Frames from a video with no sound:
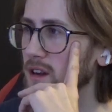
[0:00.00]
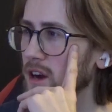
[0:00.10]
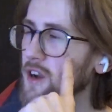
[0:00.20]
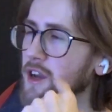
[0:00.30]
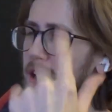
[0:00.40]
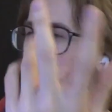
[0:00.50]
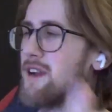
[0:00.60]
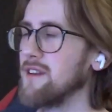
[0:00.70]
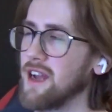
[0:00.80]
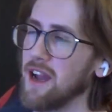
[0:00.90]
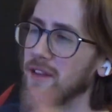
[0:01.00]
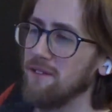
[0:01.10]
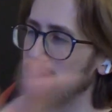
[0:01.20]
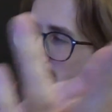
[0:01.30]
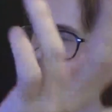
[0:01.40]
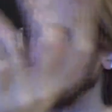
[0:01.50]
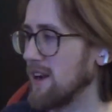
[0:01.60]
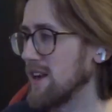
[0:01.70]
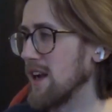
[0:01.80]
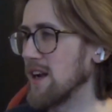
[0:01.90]
Oh no, yeah, they
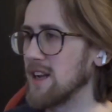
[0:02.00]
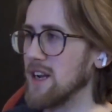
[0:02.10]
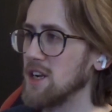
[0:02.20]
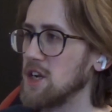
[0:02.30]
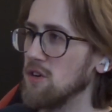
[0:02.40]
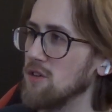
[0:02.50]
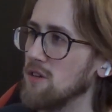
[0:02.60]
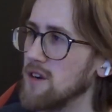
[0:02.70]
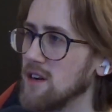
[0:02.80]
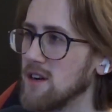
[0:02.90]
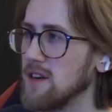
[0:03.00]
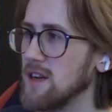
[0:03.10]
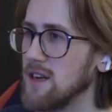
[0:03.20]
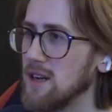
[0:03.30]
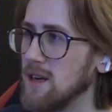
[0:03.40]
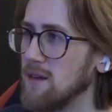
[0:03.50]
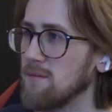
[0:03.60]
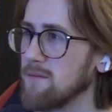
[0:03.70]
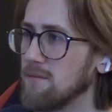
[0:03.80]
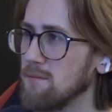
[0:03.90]
found. Okay, yeah, sure.
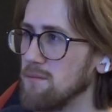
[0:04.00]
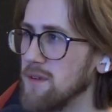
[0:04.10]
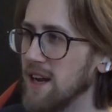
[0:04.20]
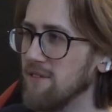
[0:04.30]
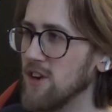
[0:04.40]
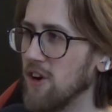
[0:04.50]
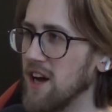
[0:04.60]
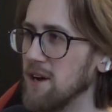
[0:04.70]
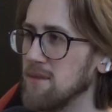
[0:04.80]
But Nathan got out